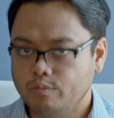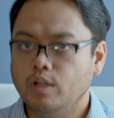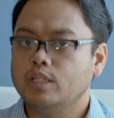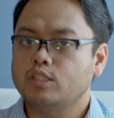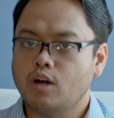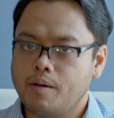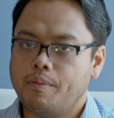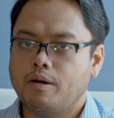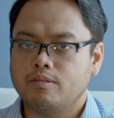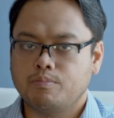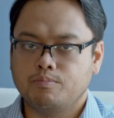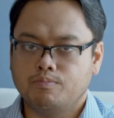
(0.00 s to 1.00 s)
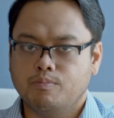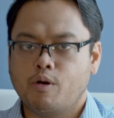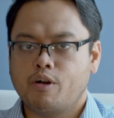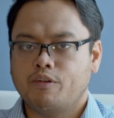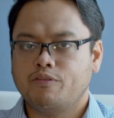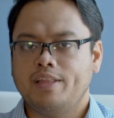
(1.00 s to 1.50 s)
We'll talk about
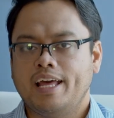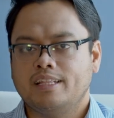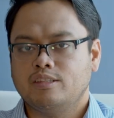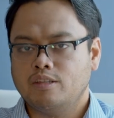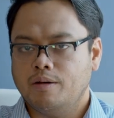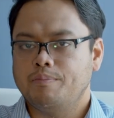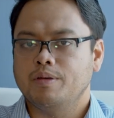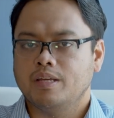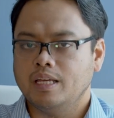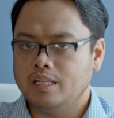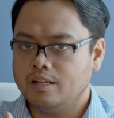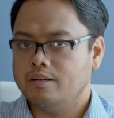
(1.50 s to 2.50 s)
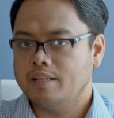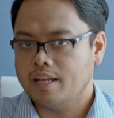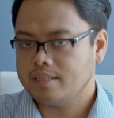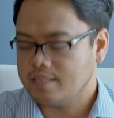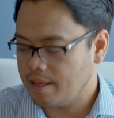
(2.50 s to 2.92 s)
more of that topic in our next